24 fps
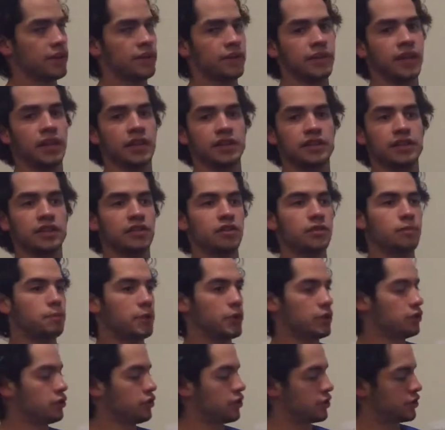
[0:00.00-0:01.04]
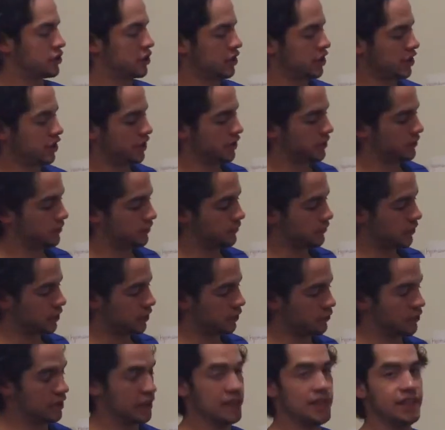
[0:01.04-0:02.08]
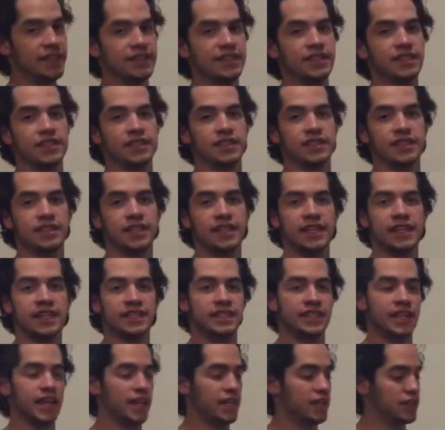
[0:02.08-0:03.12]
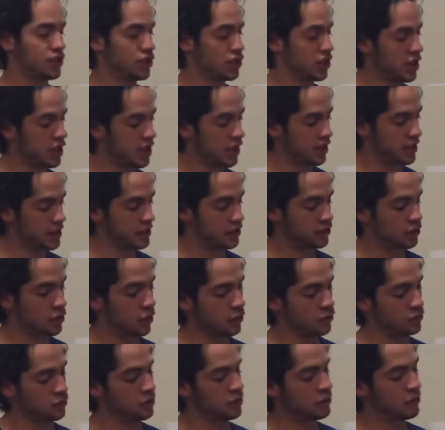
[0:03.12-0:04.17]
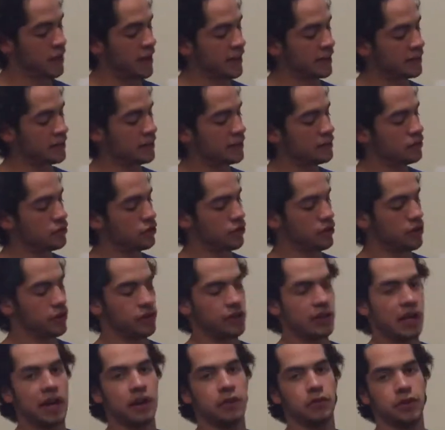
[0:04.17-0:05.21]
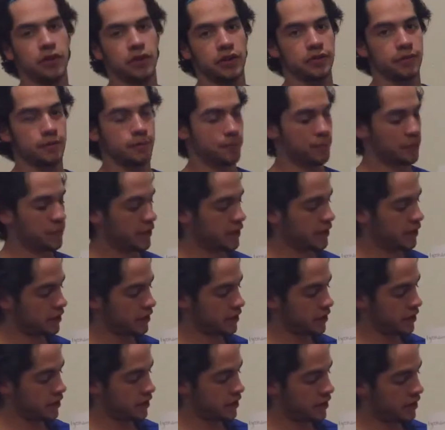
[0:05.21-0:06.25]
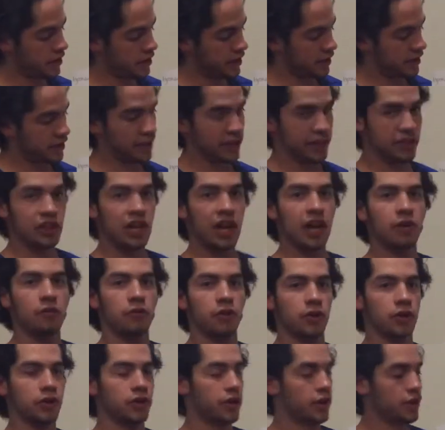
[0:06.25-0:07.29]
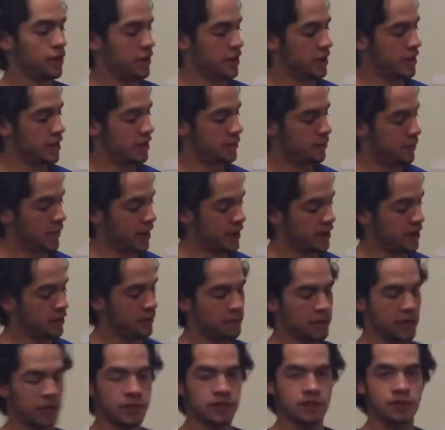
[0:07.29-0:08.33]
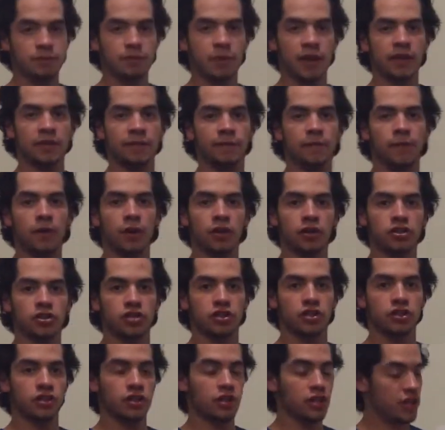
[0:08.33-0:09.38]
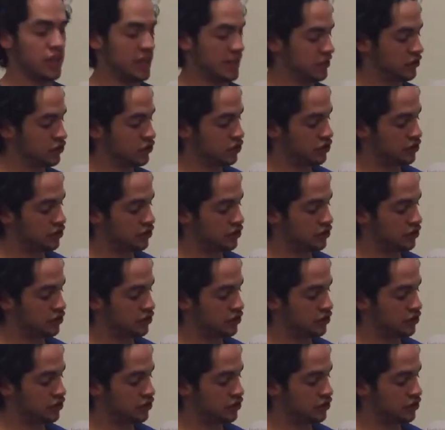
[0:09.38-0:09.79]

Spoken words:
The anterior pituitary releases TSH that goes directly to the thyroid. In the thyroid, its main function is to